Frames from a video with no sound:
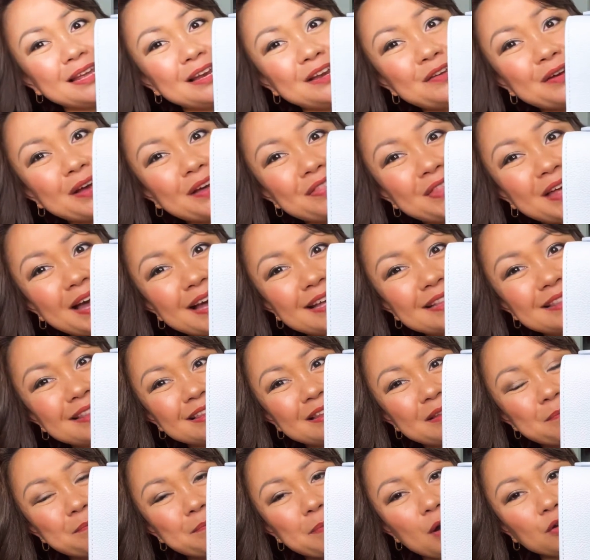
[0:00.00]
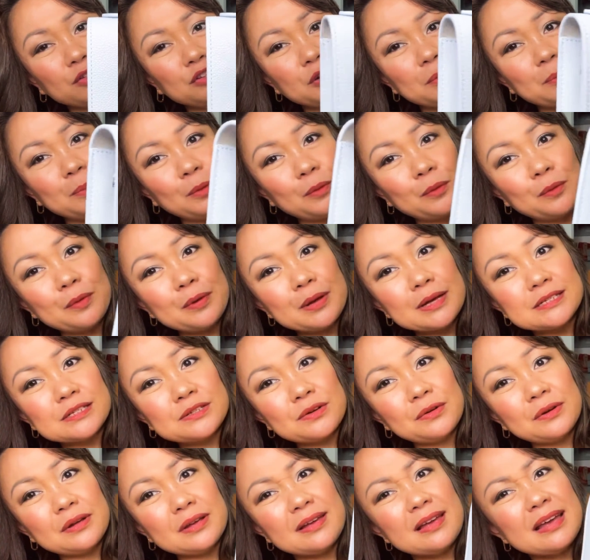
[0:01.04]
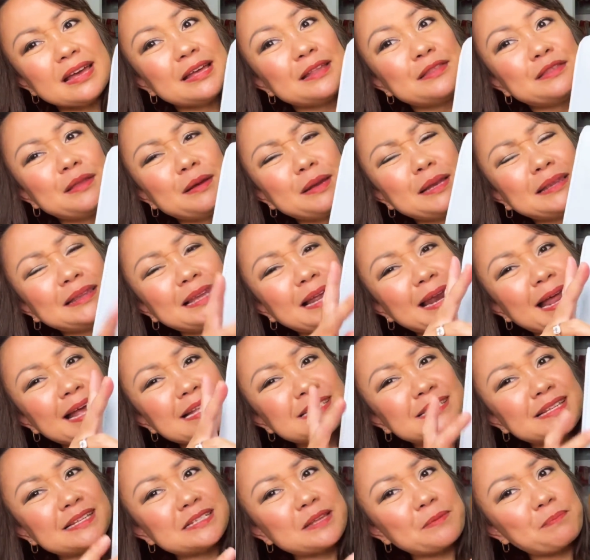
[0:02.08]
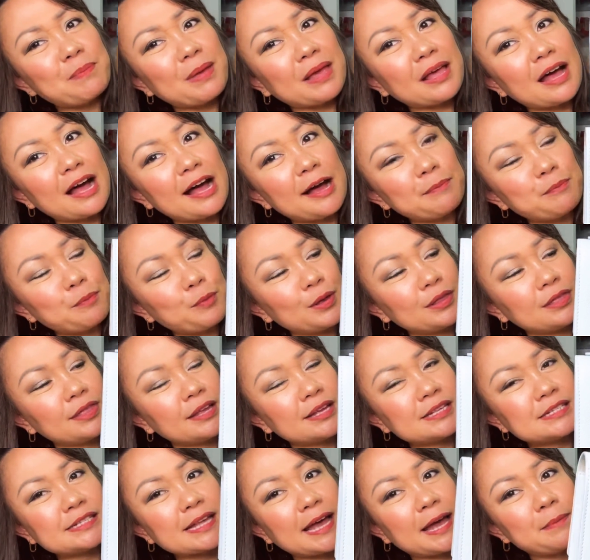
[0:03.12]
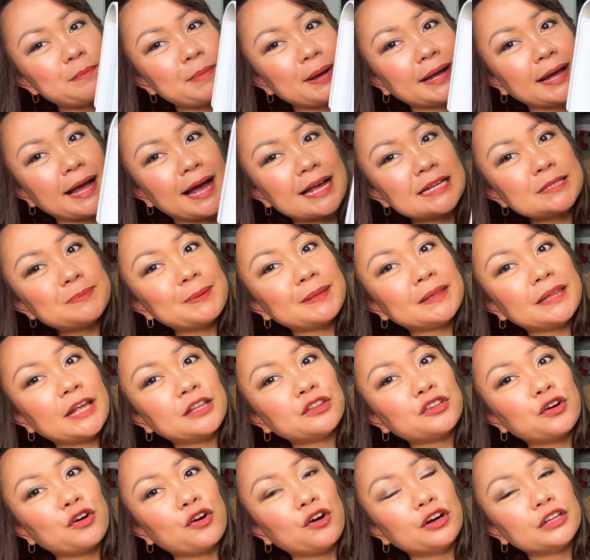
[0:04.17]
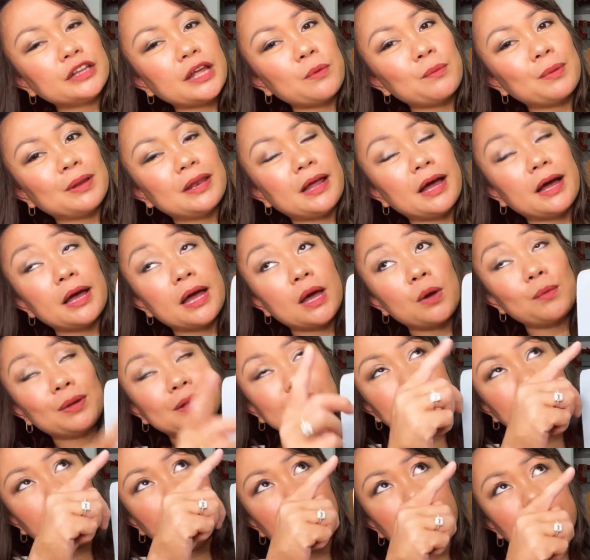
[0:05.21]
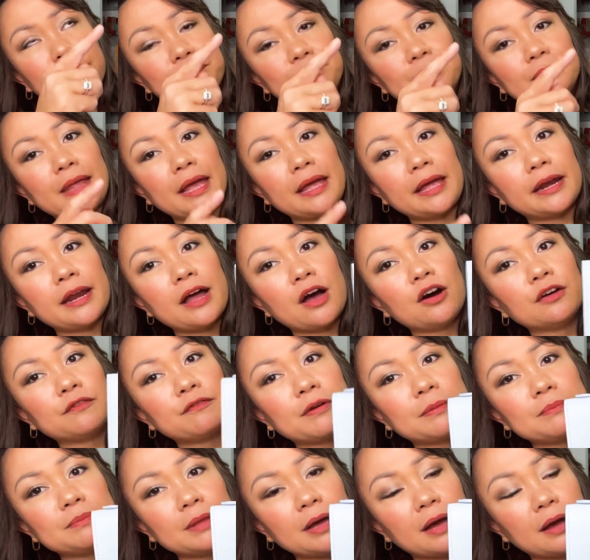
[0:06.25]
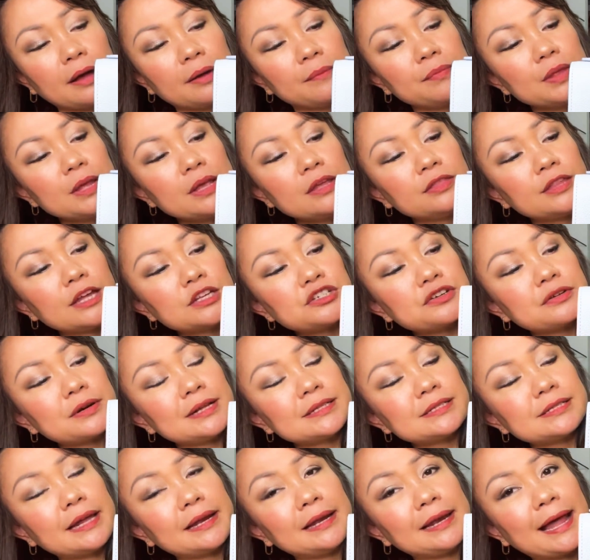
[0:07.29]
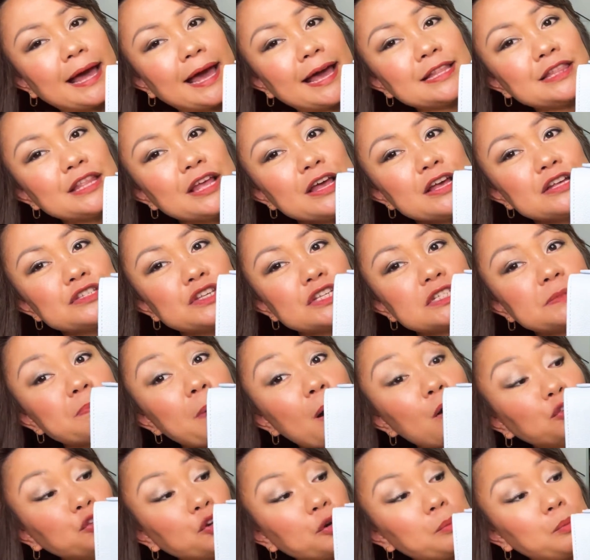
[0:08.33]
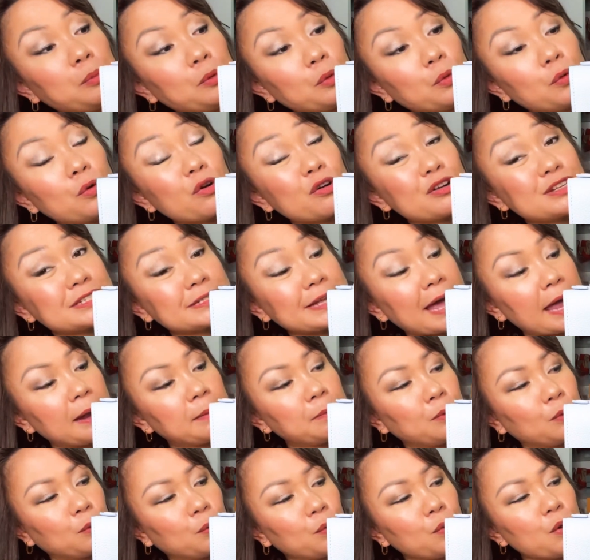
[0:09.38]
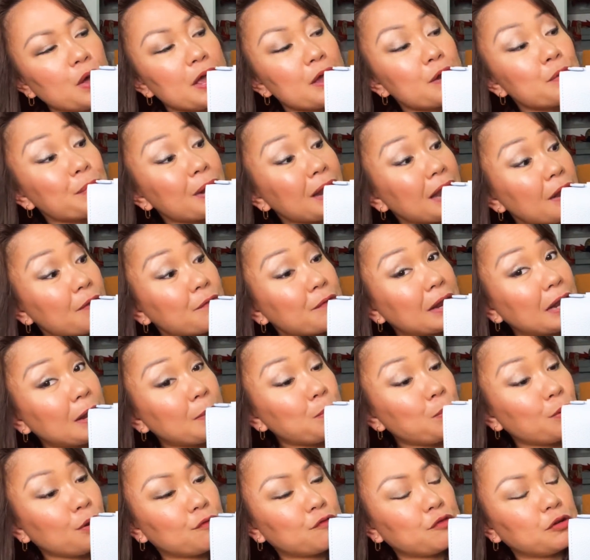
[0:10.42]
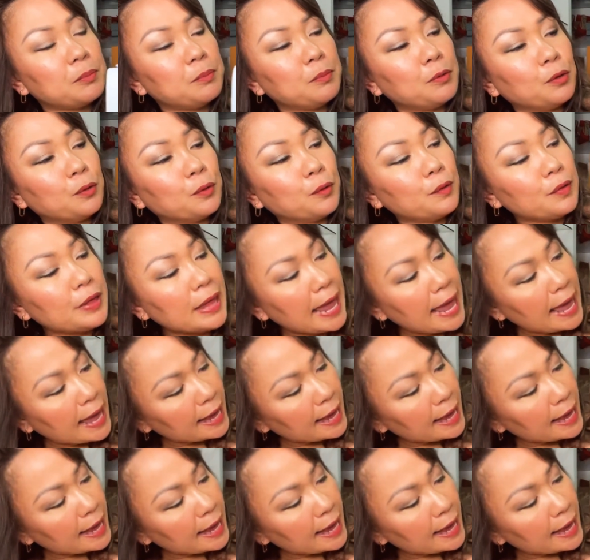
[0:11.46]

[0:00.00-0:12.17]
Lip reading: Look at that. Powder blue. It's so the lights doesn't pick up with this handbag, guys, but later on I will take it out from the natural sunlight. So it's powder blue or sky blue, really, really beautiful blue.